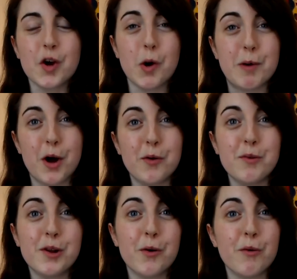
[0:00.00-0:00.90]
got my
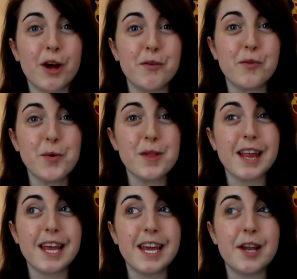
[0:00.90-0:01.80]
own little like
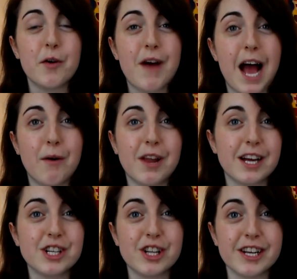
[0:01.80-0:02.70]
routine of how
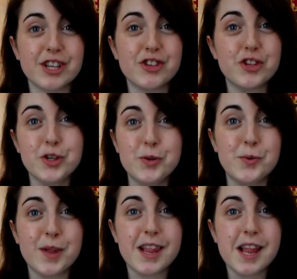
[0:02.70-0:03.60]
like to
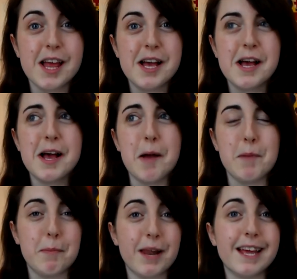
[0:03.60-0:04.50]
choose
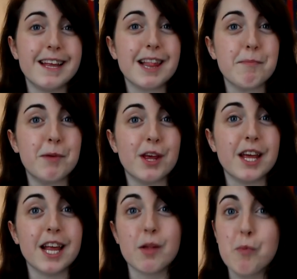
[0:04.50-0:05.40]
my players, but
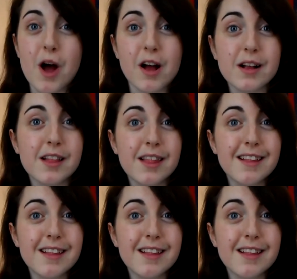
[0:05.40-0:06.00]
it's worked